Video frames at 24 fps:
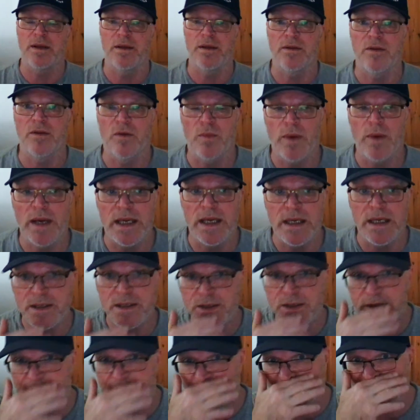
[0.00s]
the
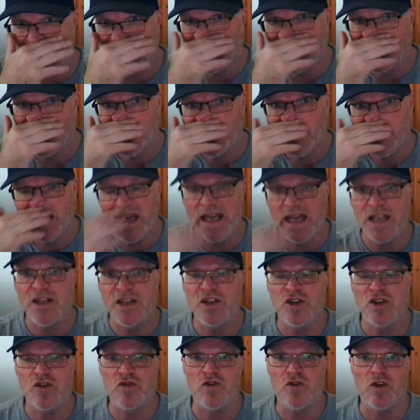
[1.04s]
weights, getting
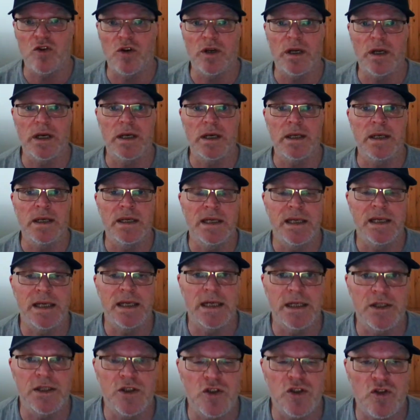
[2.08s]
stronger
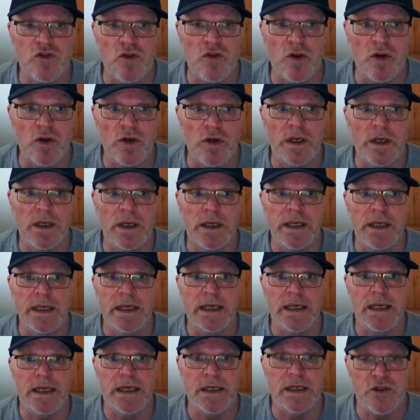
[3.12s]
and stronger
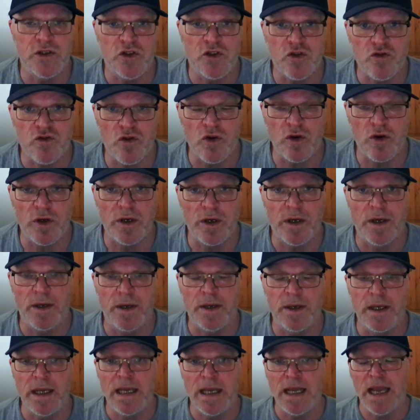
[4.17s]
and stronger.
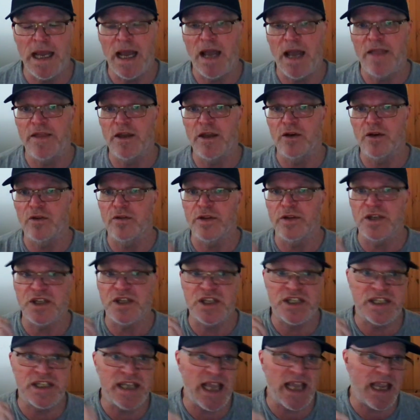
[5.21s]
And then on the
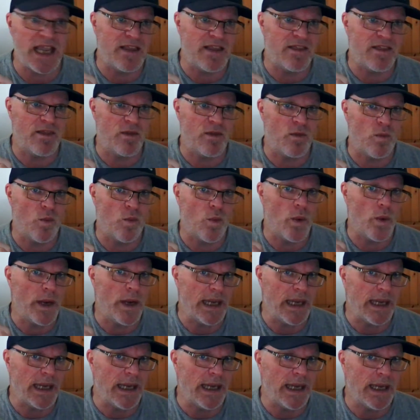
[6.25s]
6th
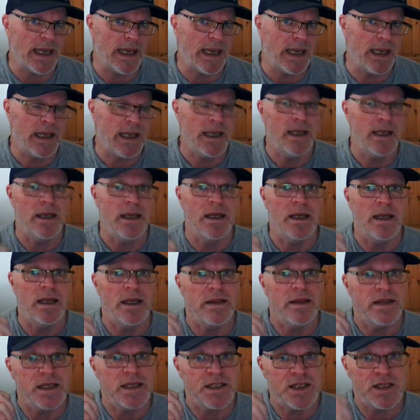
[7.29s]
week,
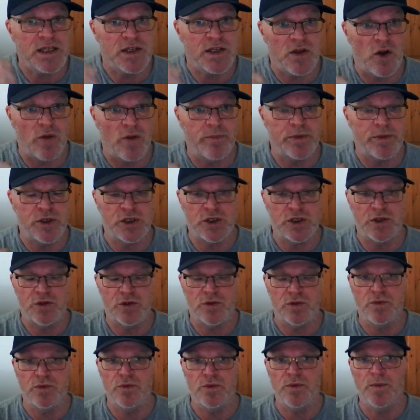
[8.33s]
this is
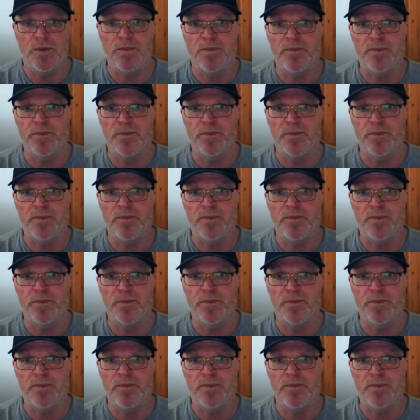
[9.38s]
optional,